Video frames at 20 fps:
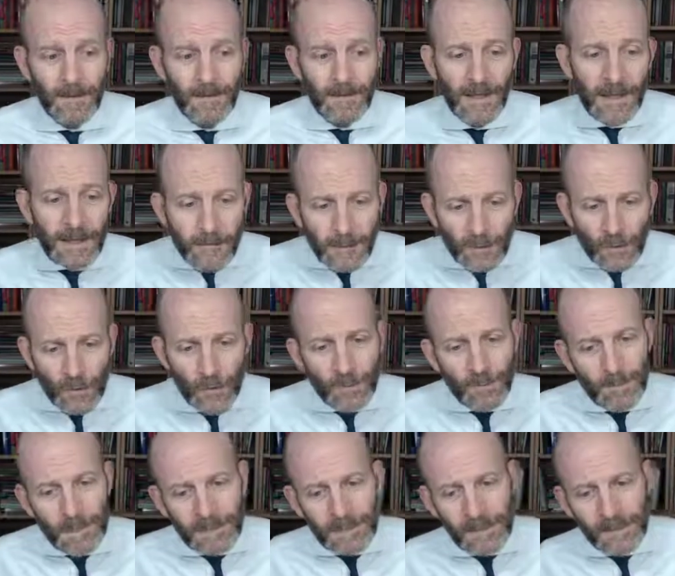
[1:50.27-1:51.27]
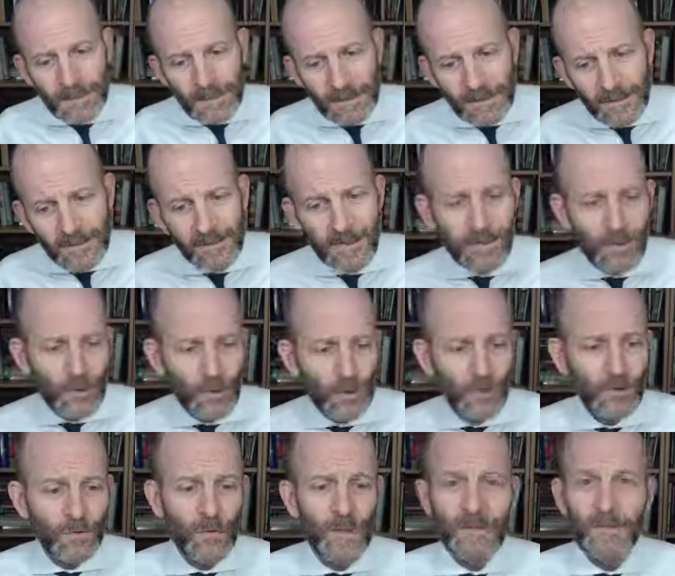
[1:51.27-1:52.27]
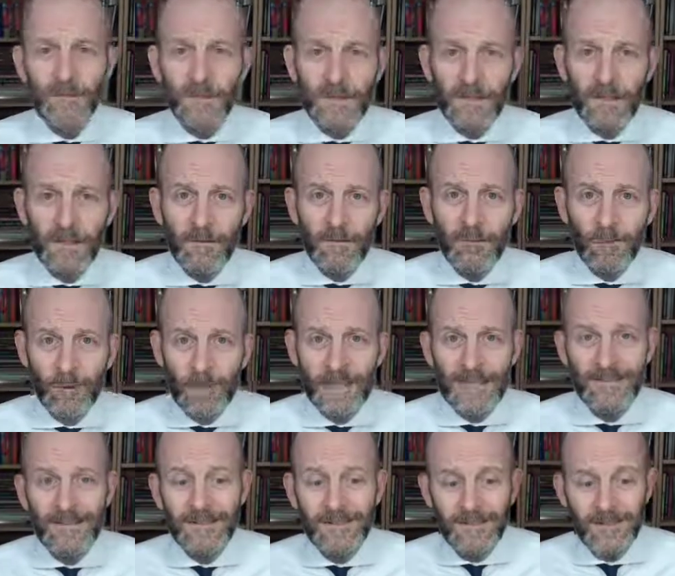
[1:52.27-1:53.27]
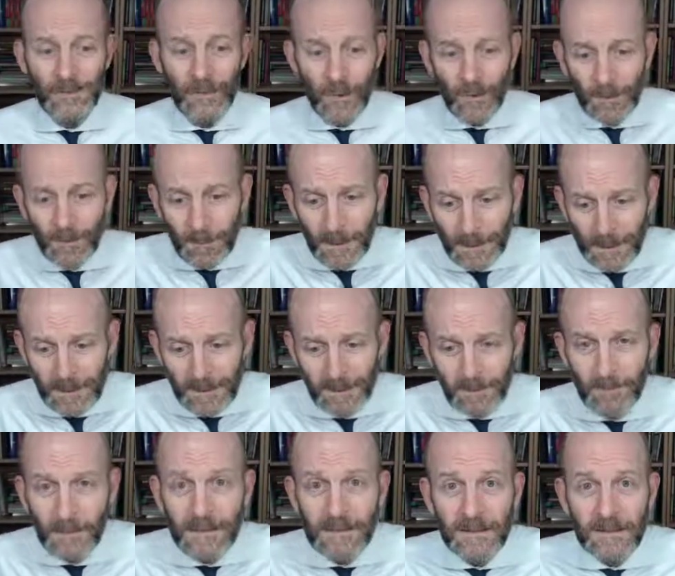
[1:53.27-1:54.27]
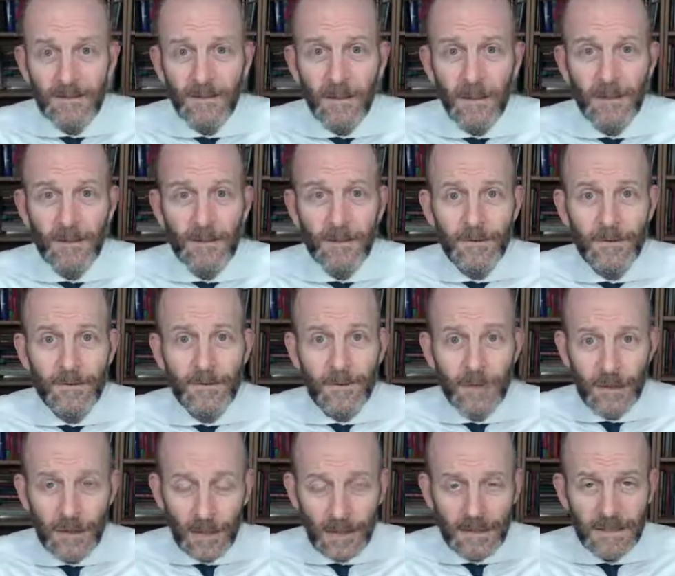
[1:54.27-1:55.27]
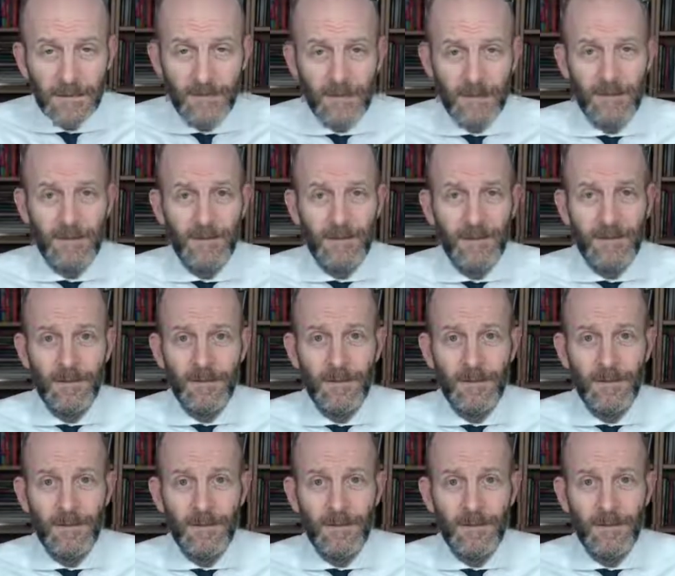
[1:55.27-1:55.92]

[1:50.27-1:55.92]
Then be sure to make it clear that your 12% forecast is your opinion based upon your judgment.